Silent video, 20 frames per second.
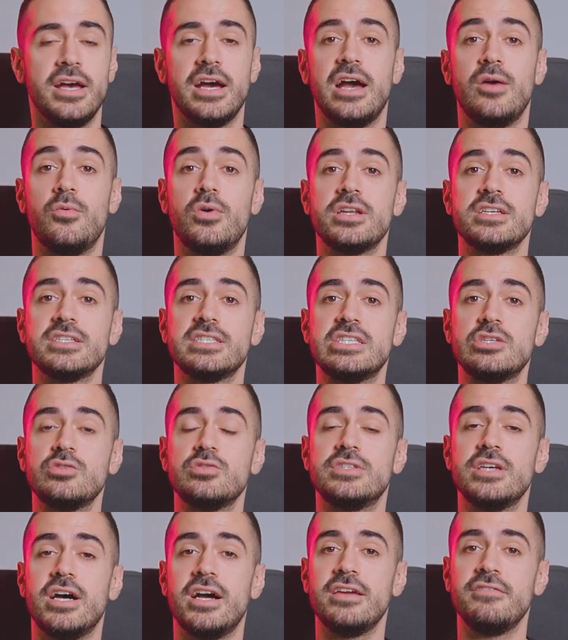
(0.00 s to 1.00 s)
I want us to
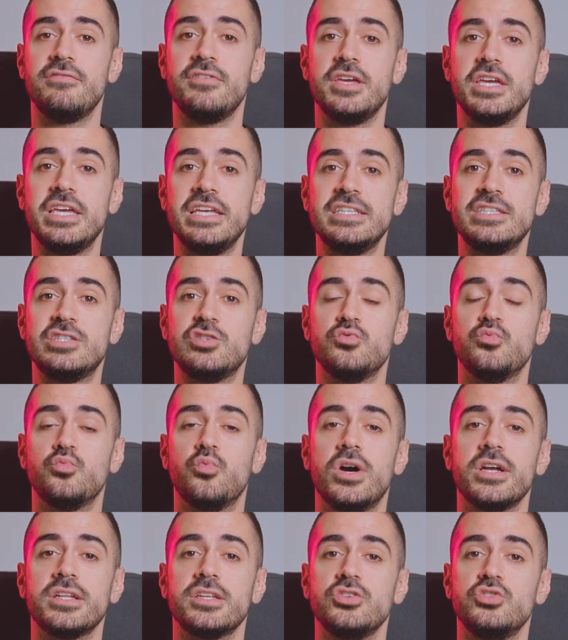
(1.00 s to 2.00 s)
dive into
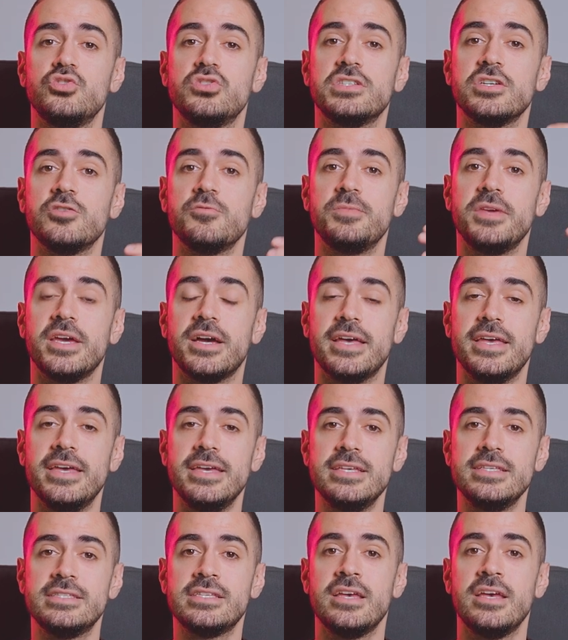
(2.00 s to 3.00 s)
what UTOPIA
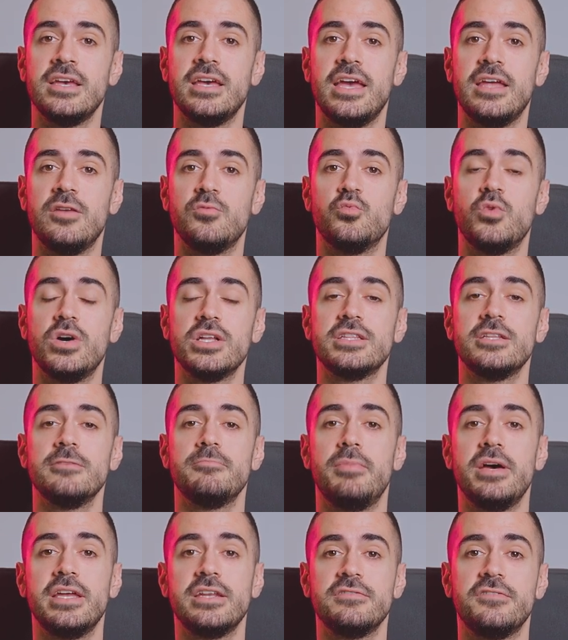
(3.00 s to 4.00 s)
is and what the
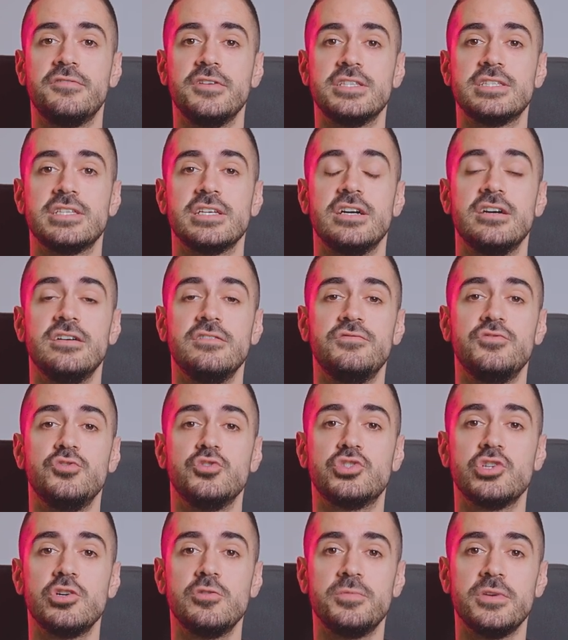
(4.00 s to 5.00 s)
benefits of
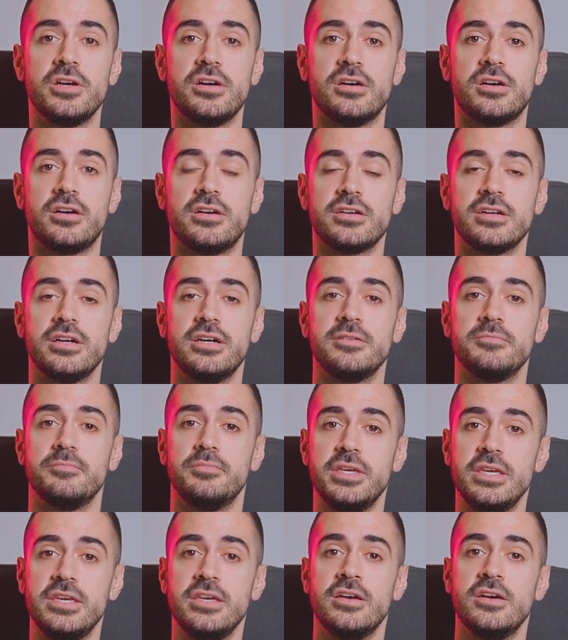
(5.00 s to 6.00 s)
UTOPIA are gonna
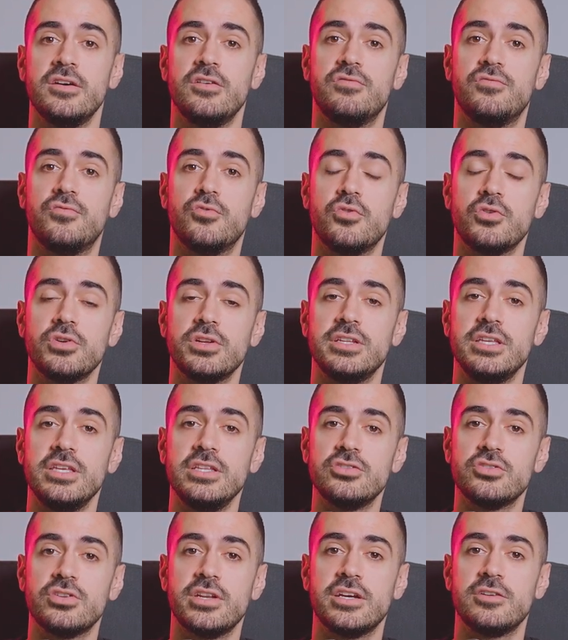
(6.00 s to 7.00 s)
be for the
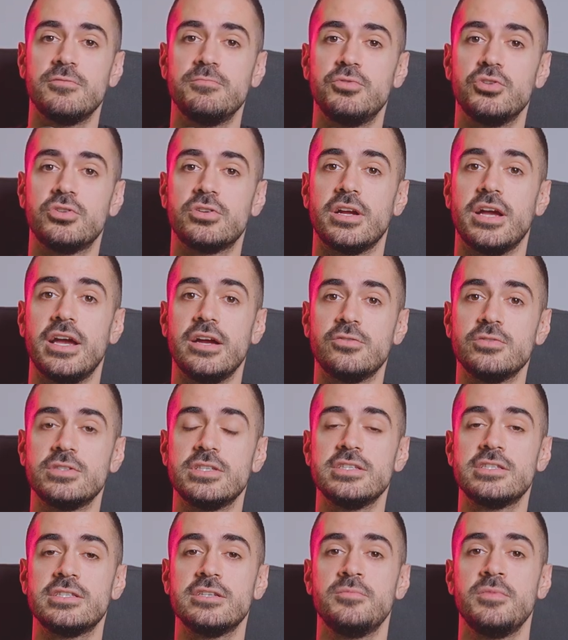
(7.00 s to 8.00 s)
internet computer
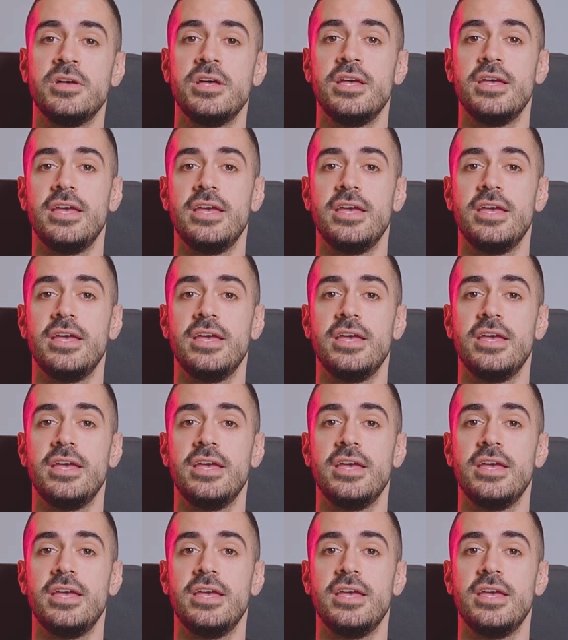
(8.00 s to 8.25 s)
ecosystem